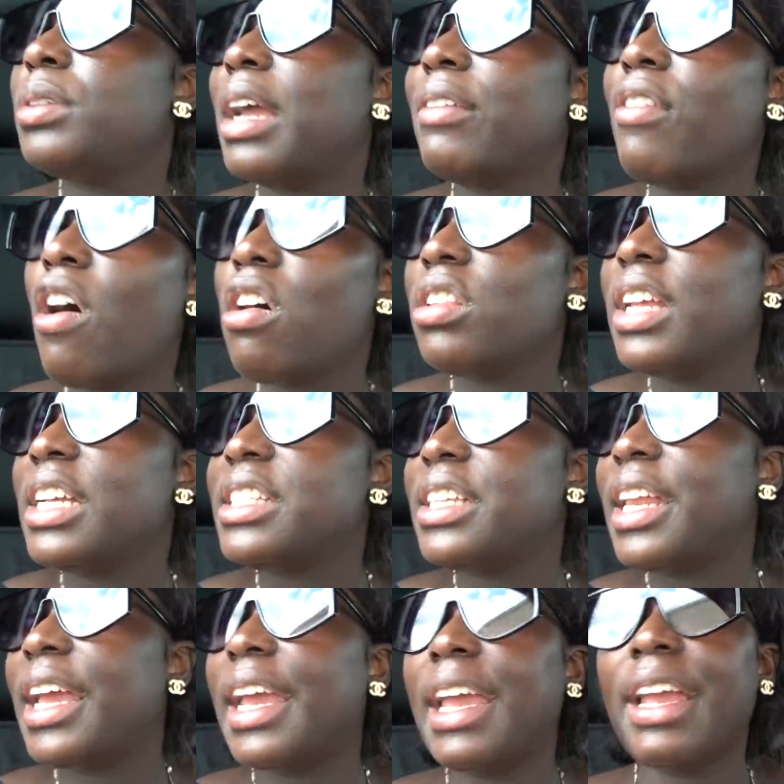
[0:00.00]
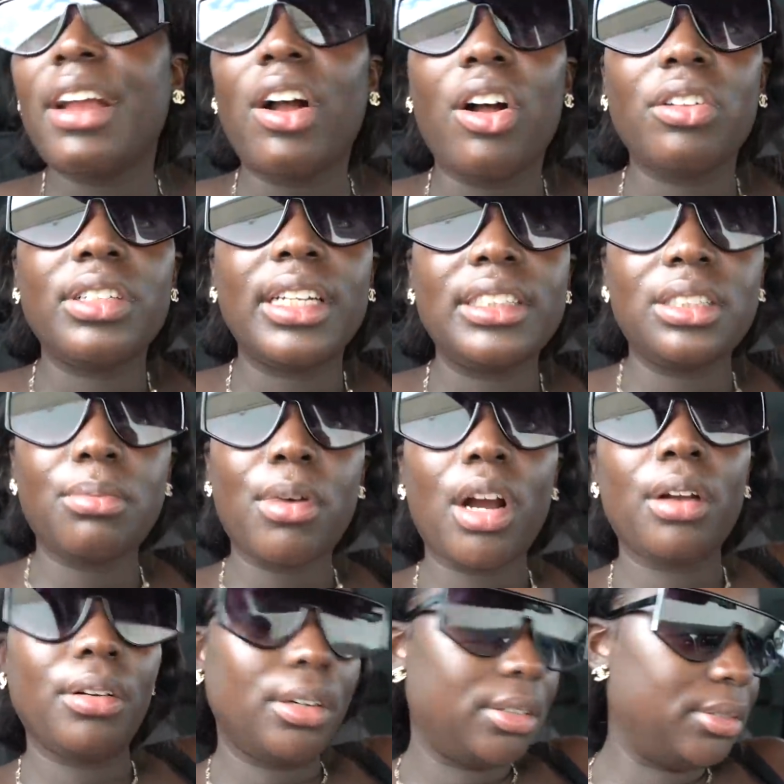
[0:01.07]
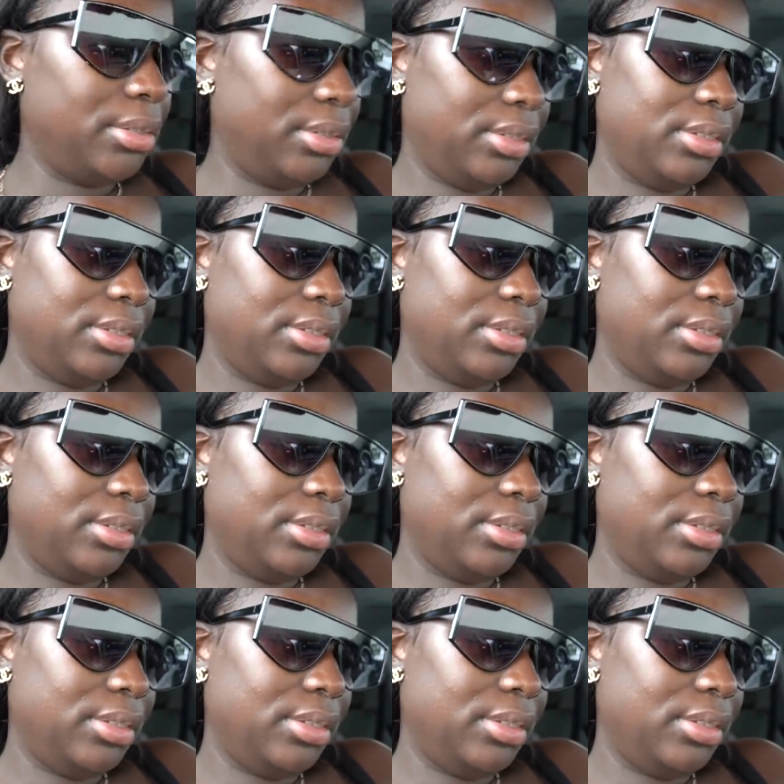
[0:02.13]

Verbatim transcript: We have all day today, all day tomorrow